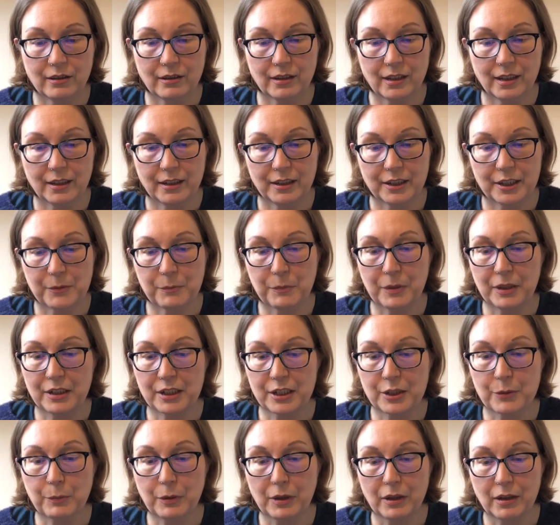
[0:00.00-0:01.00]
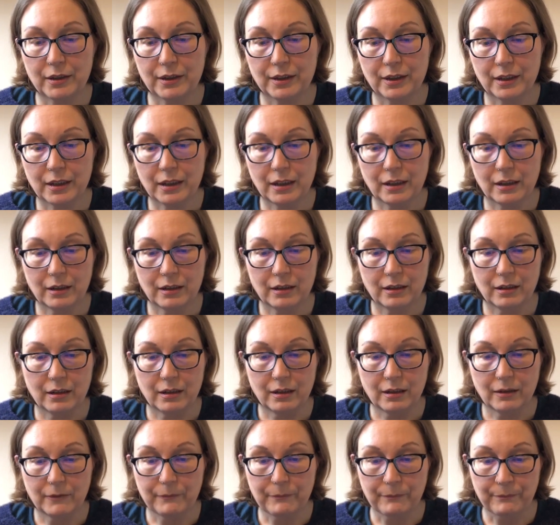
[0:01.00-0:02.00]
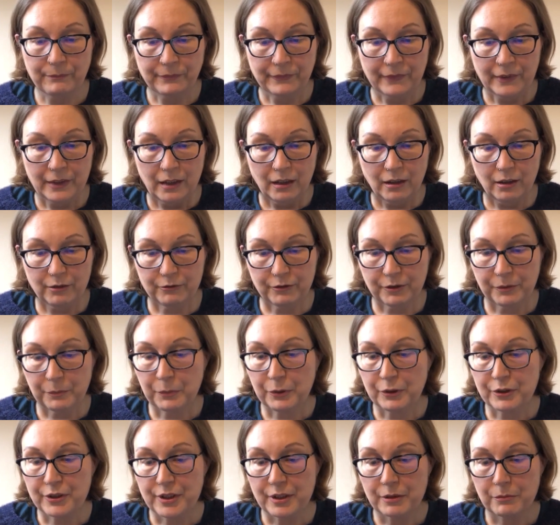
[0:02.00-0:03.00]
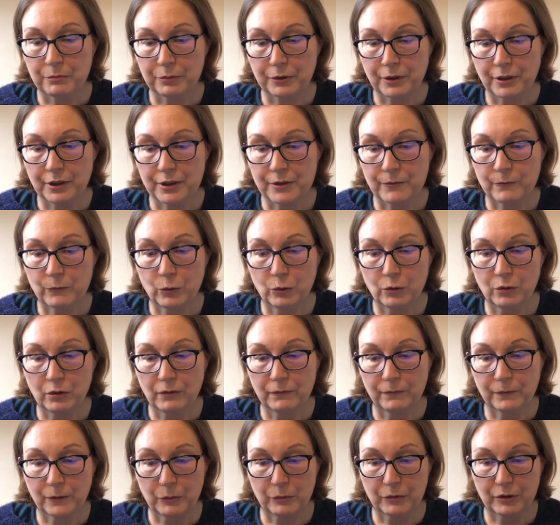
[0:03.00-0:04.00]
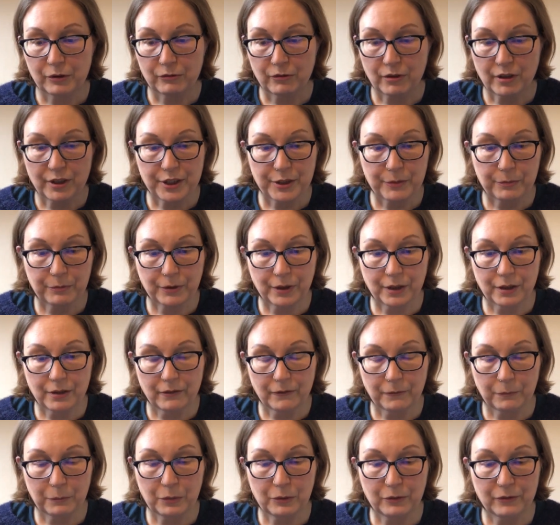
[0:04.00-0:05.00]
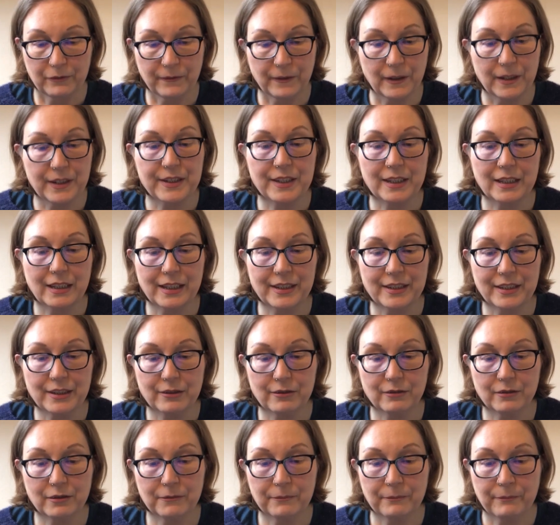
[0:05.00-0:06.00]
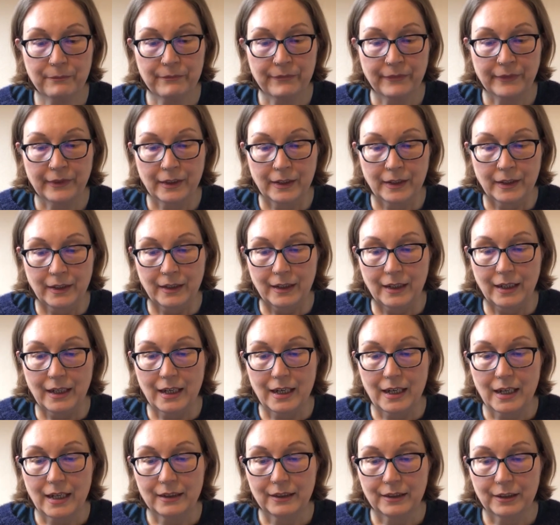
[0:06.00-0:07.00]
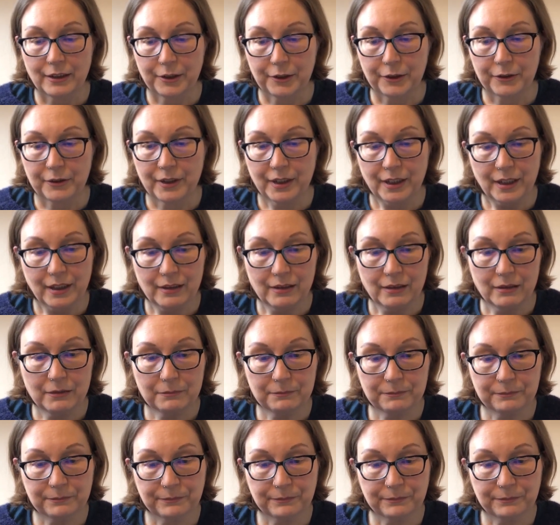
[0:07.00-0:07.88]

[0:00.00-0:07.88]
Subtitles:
that it's been spun 100% British wool from a crossbreed of blue-faced Leicester and Kerry Hill.